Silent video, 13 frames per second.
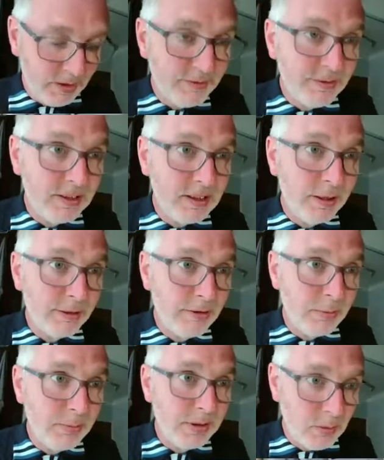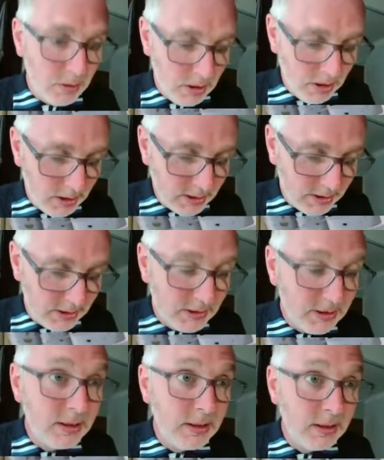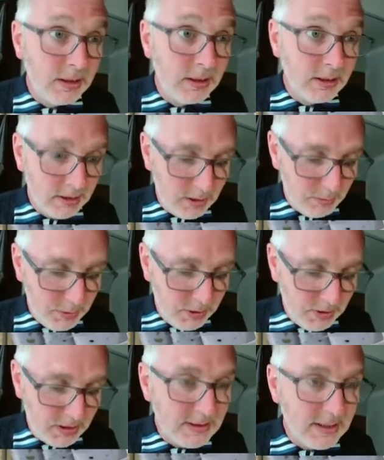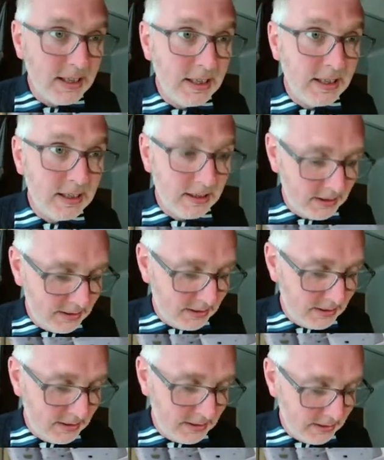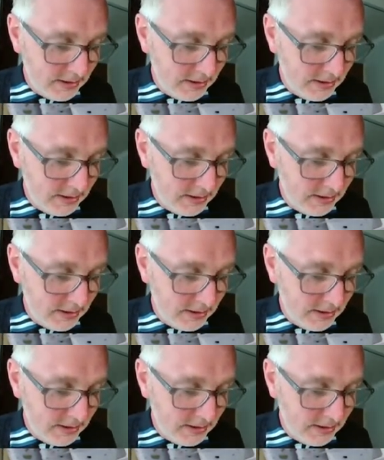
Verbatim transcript: philanthropic work and community and,